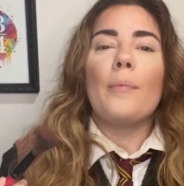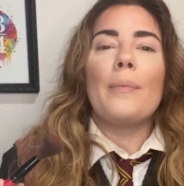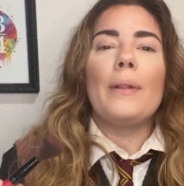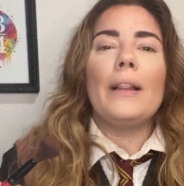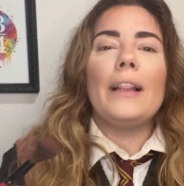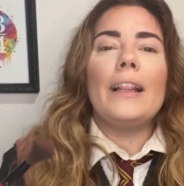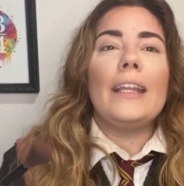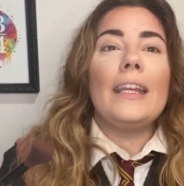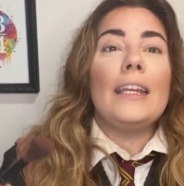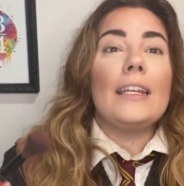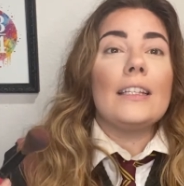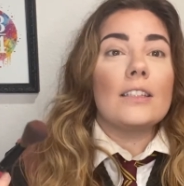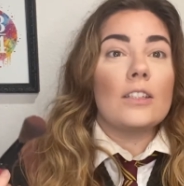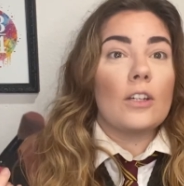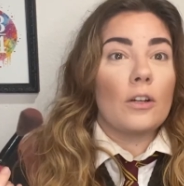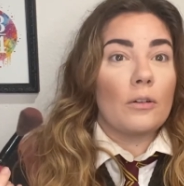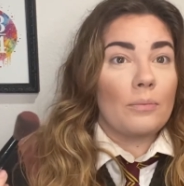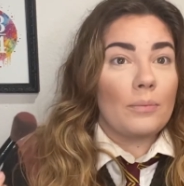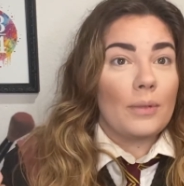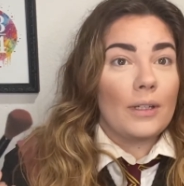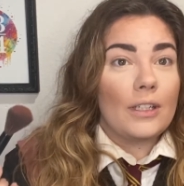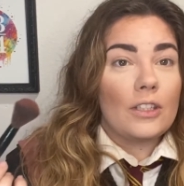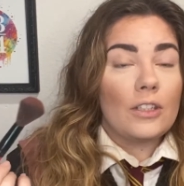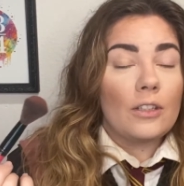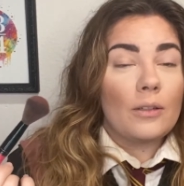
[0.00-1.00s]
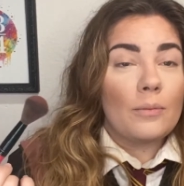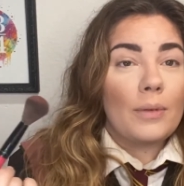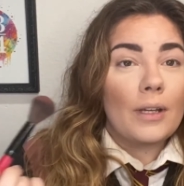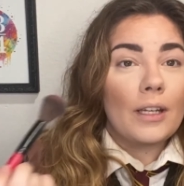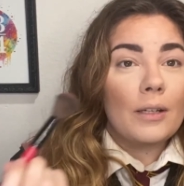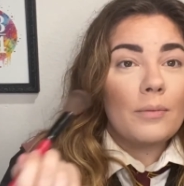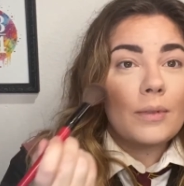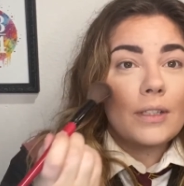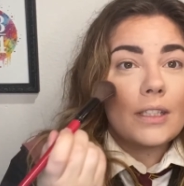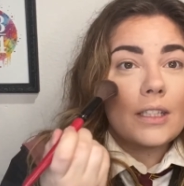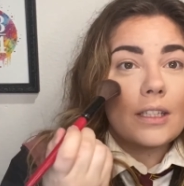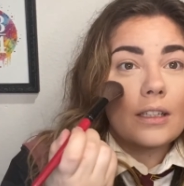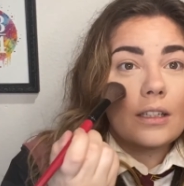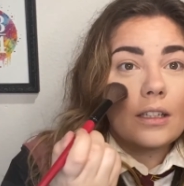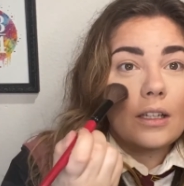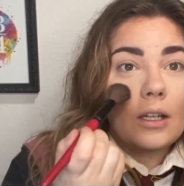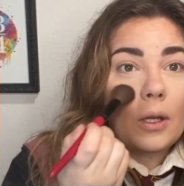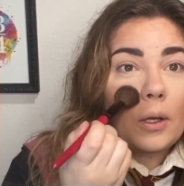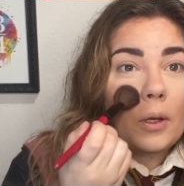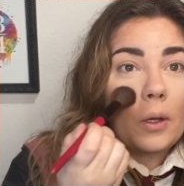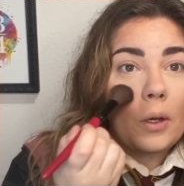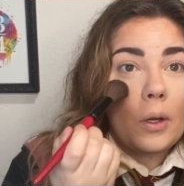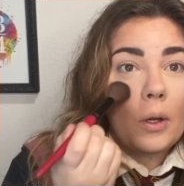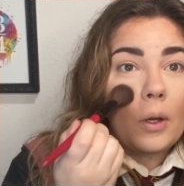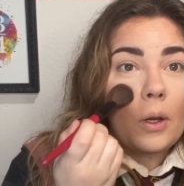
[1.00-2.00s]
please don't be too pigmented.
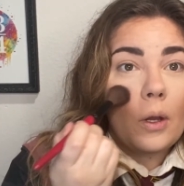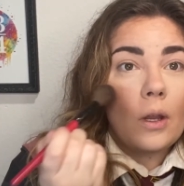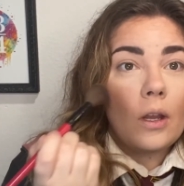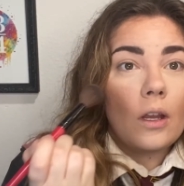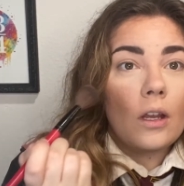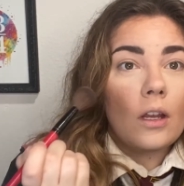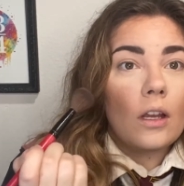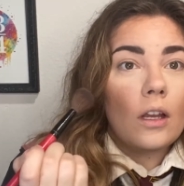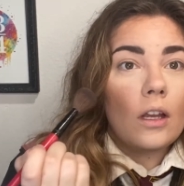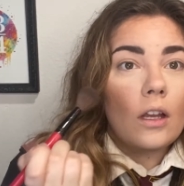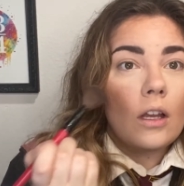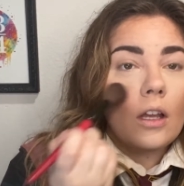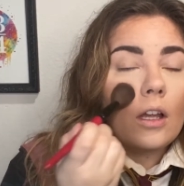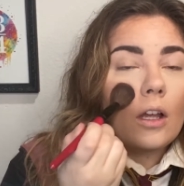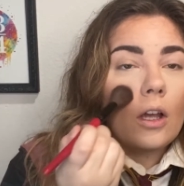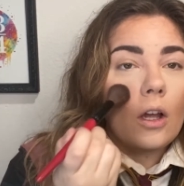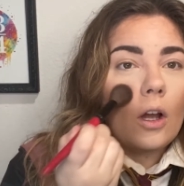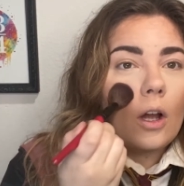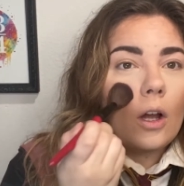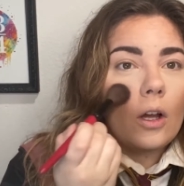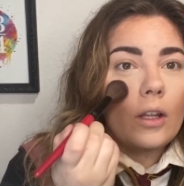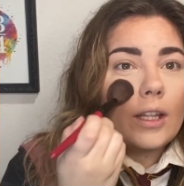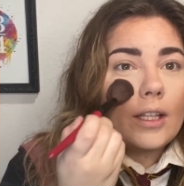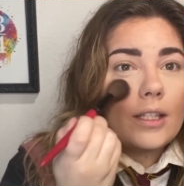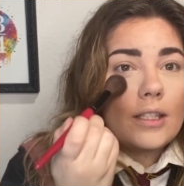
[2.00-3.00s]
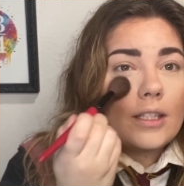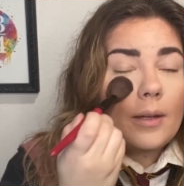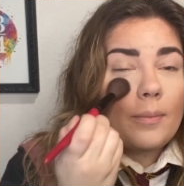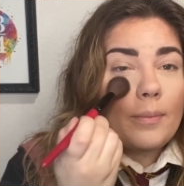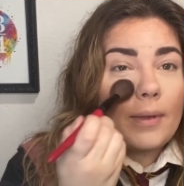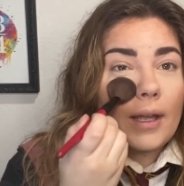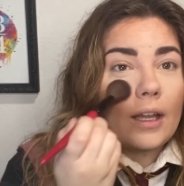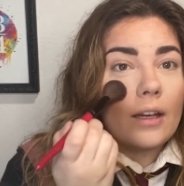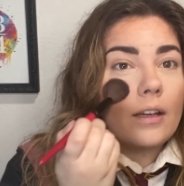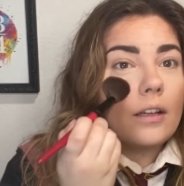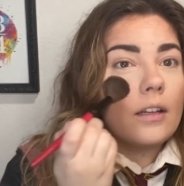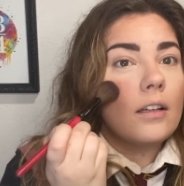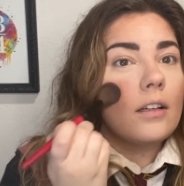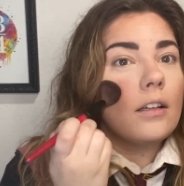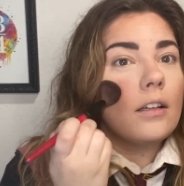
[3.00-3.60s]
Oh, that's not bad.